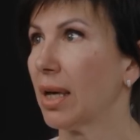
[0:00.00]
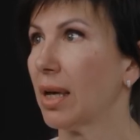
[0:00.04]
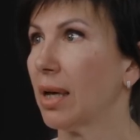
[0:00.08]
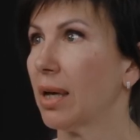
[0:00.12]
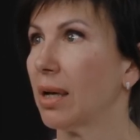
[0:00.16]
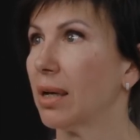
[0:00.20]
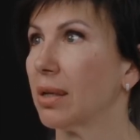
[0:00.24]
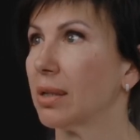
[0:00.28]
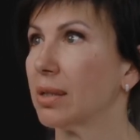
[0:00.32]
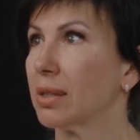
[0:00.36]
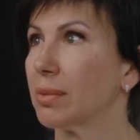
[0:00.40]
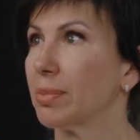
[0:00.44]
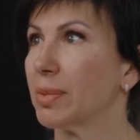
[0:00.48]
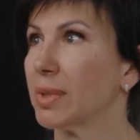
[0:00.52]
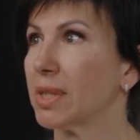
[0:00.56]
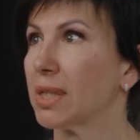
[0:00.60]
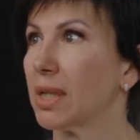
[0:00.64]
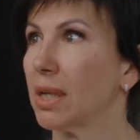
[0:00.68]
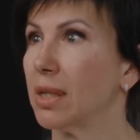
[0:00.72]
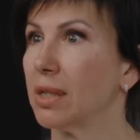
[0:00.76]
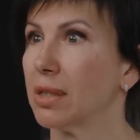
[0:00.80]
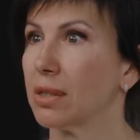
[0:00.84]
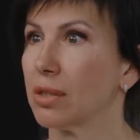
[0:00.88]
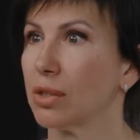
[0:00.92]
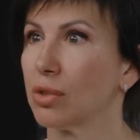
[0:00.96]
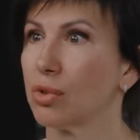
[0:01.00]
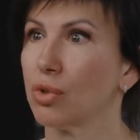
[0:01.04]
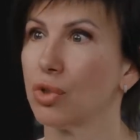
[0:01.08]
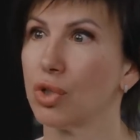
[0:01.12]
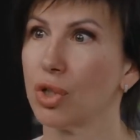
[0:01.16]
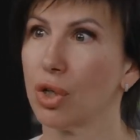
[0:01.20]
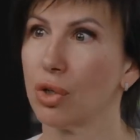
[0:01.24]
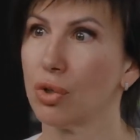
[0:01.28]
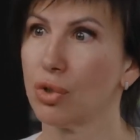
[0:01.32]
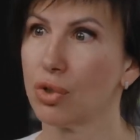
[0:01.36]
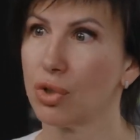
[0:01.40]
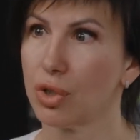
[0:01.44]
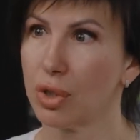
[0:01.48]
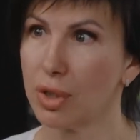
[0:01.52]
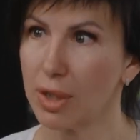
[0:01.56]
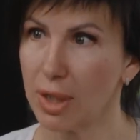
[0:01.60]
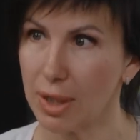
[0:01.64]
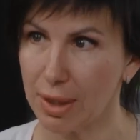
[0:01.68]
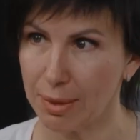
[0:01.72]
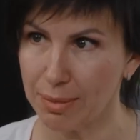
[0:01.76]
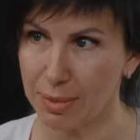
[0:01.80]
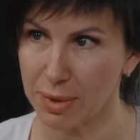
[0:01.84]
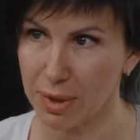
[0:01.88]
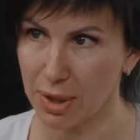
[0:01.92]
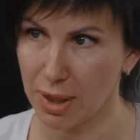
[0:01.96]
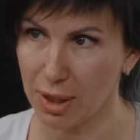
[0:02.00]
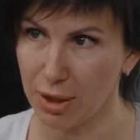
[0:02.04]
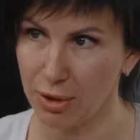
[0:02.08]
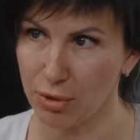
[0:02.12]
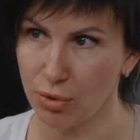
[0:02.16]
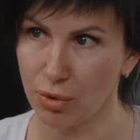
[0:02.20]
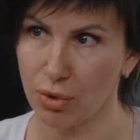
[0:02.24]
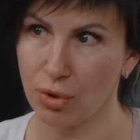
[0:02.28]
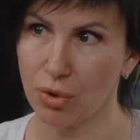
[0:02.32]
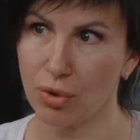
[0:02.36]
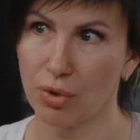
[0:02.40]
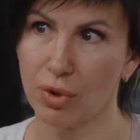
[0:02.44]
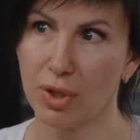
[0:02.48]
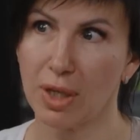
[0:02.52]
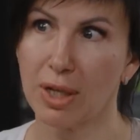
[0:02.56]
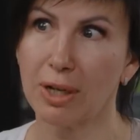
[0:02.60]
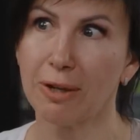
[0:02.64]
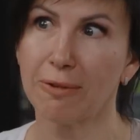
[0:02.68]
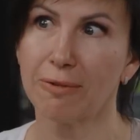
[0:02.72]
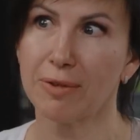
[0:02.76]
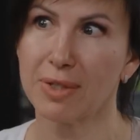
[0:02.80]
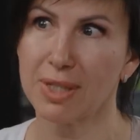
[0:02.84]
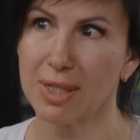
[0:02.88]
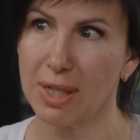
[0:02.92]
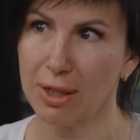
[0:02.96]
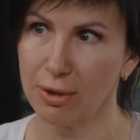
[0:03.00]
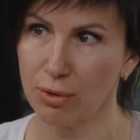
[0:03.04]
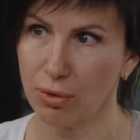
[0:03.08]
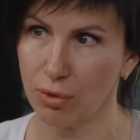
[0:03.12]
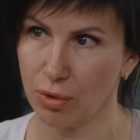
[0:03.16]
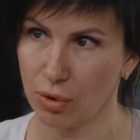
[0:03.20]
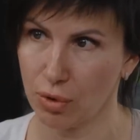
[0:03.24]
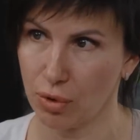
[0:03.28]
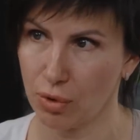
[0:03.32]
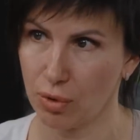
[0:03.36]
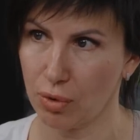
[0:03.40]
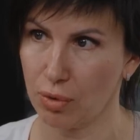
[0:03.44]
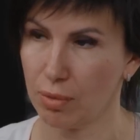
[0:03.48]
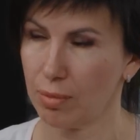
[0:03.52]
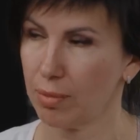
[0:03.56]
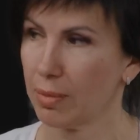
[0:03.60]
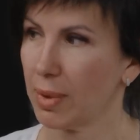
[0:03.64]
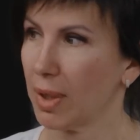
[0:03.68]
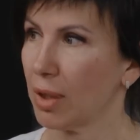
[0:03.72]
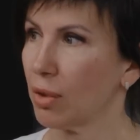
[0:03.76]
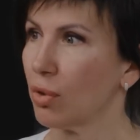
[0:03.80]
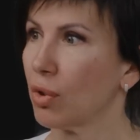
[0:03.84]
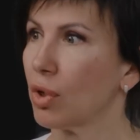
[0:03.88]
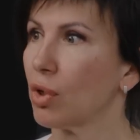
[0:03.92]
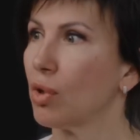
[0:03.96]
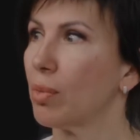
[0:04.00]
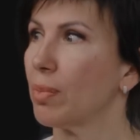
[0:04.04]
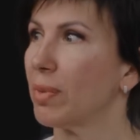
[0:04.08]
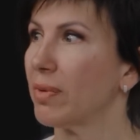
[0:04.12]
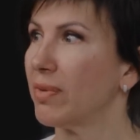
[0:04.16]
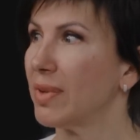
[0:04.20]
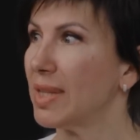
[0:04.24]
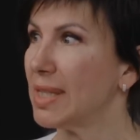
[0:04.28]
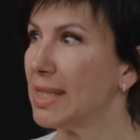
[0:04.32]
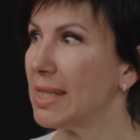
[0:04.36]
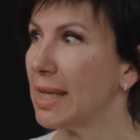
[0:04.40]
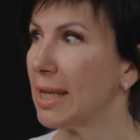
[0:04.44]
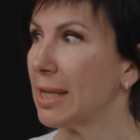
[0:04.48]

I'm a specialist studying neuropsychology, neurophysiology, and behavioral